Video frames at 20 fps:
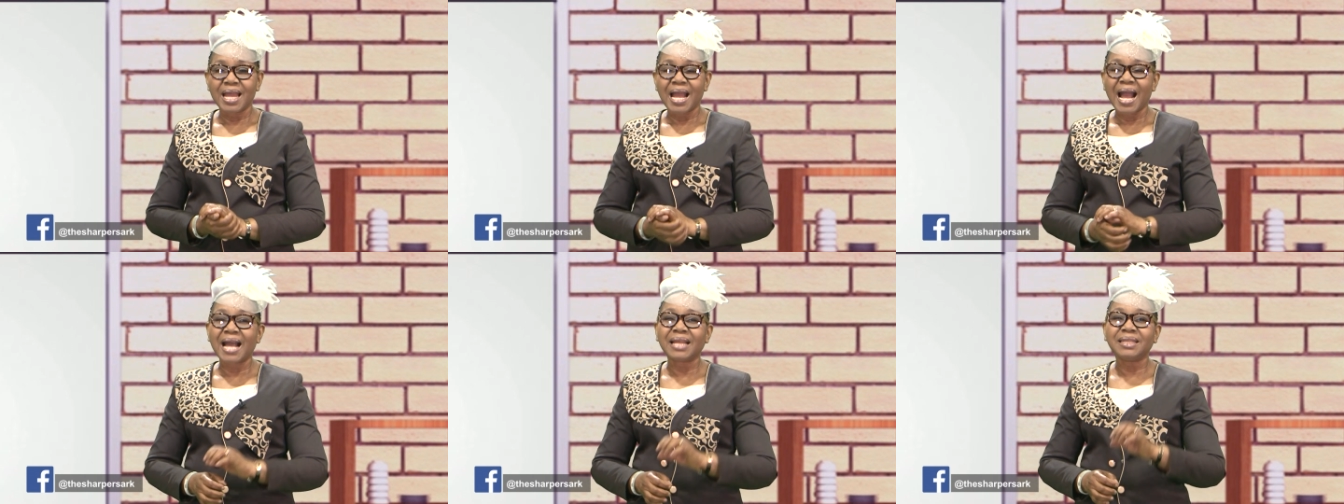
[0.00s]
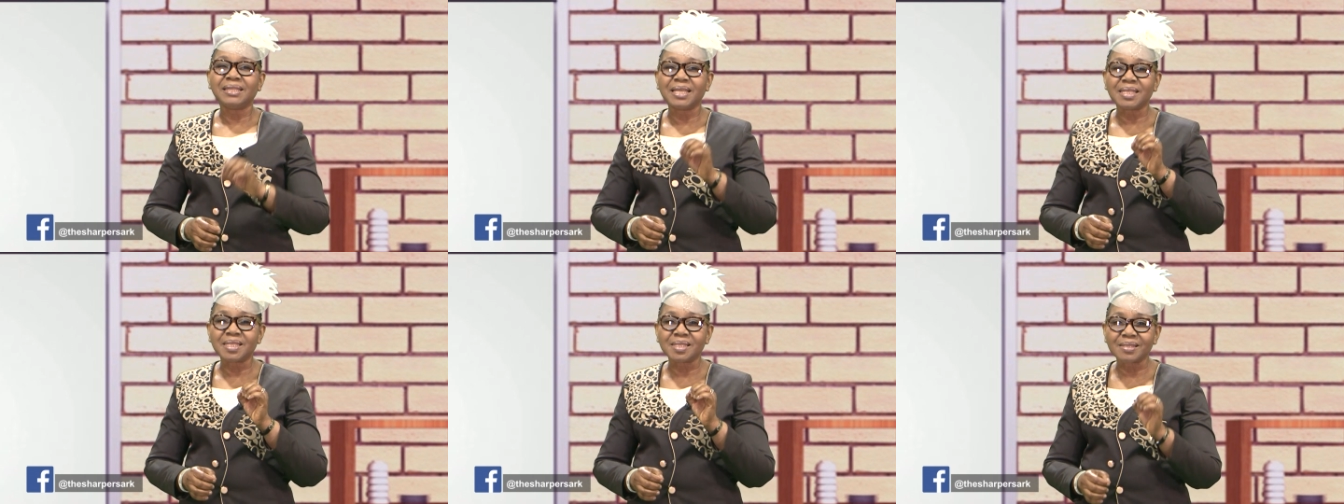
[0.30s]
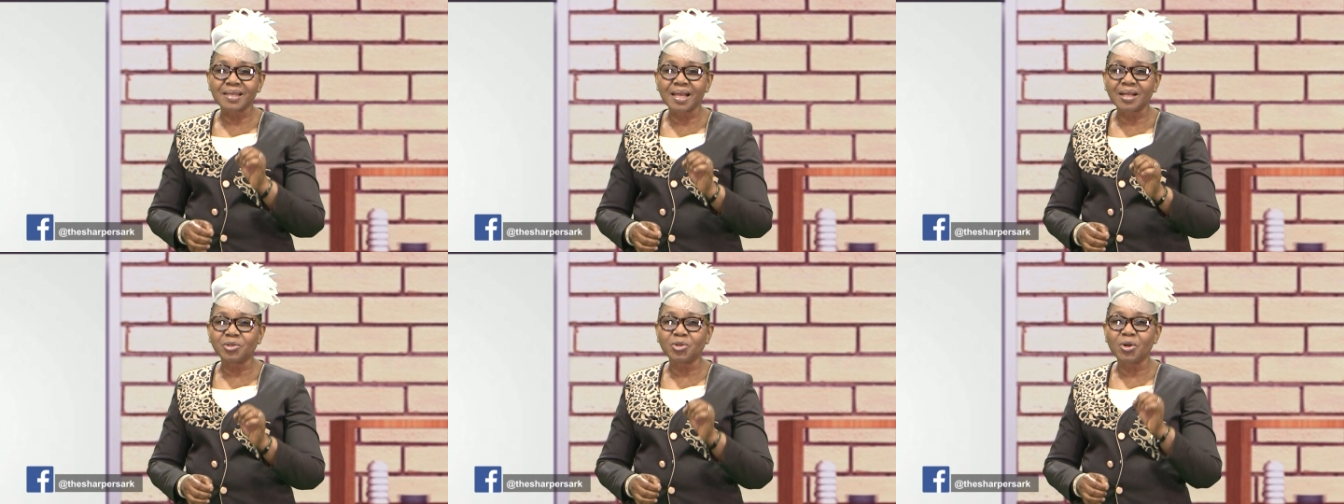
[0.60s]
and they
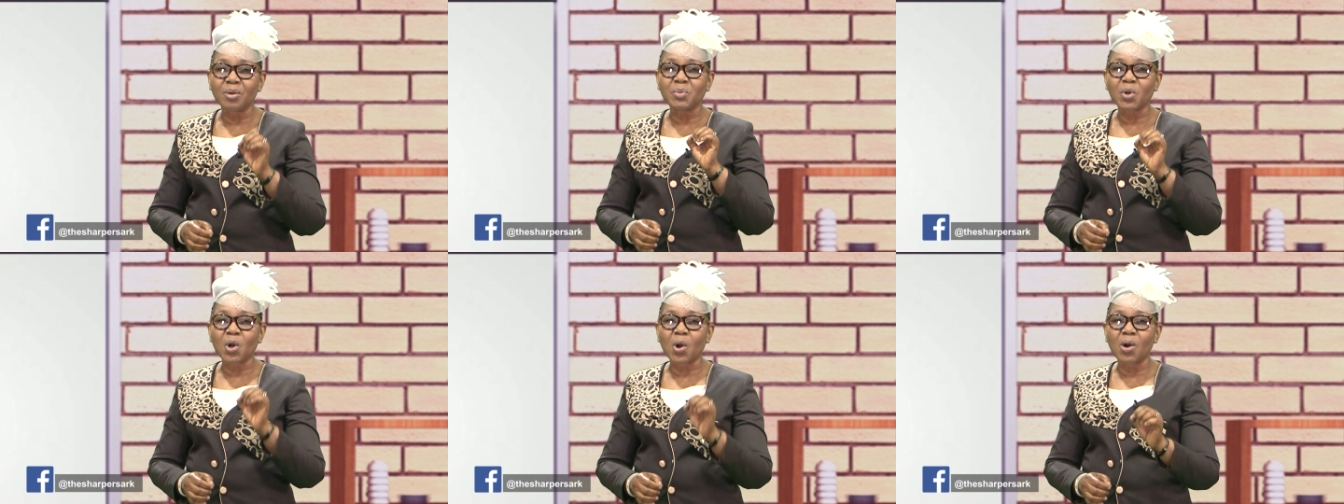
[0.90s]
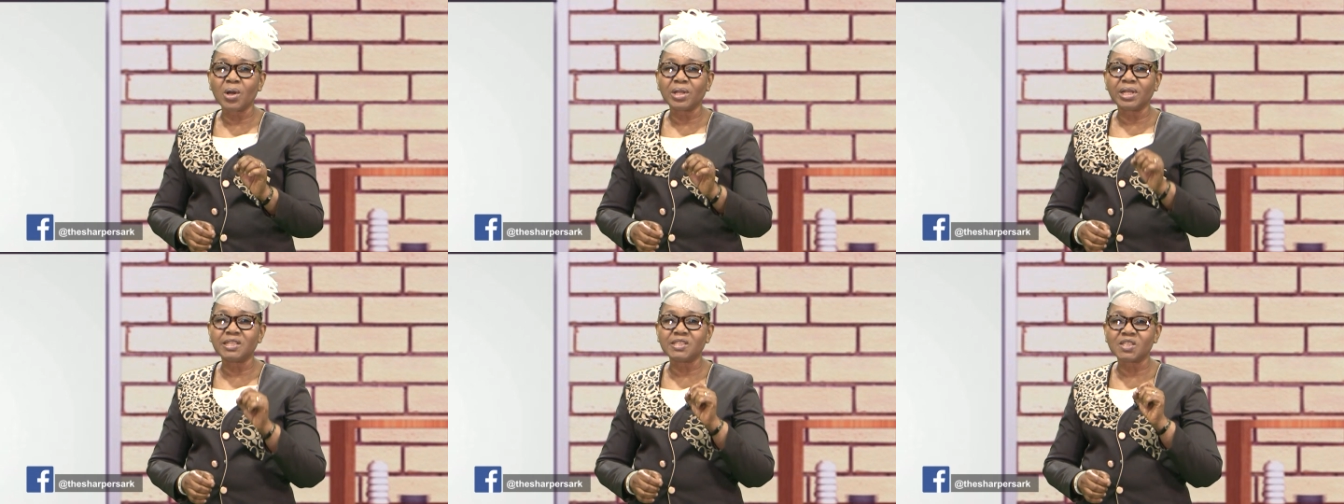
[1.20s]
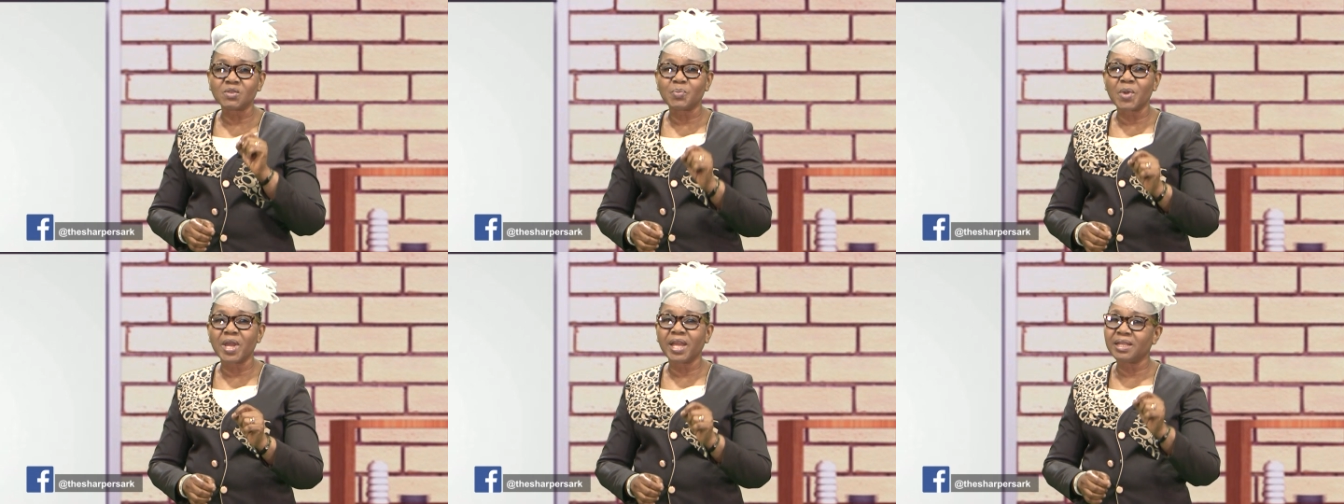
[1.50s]
seldom call a
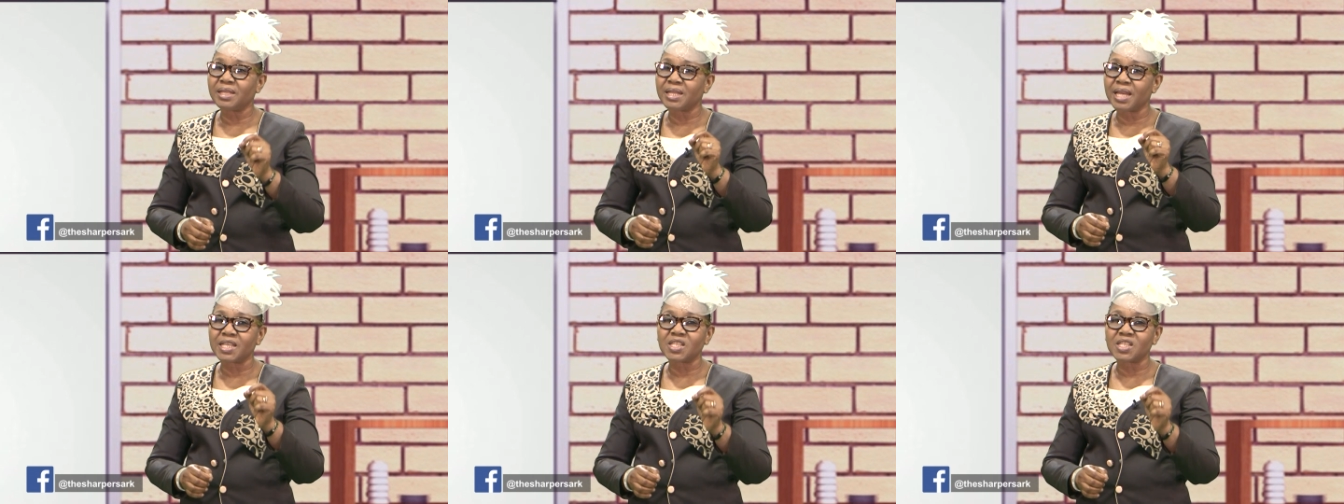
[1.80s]
spade a